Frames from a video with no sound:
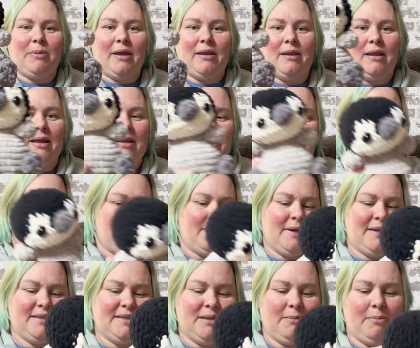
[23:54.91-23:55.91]
and then that
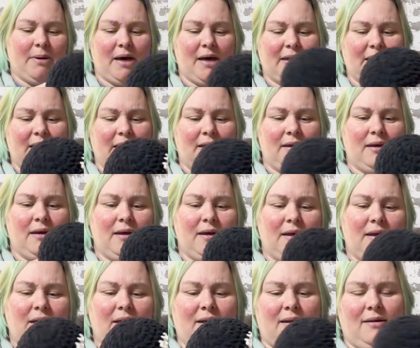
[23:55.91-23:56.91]
makes the body
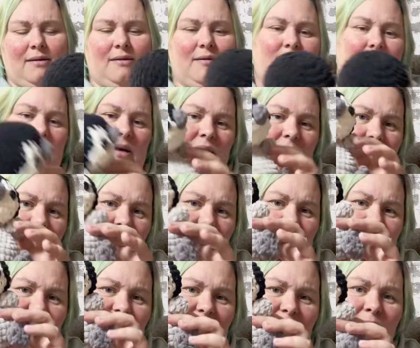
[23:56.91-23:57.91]
a
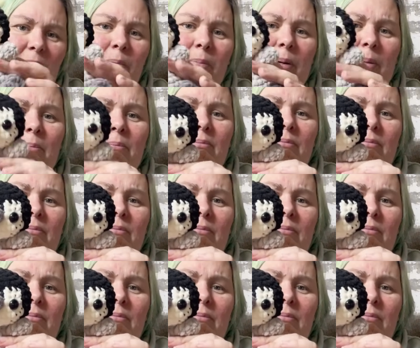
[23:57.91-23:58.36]
little different, but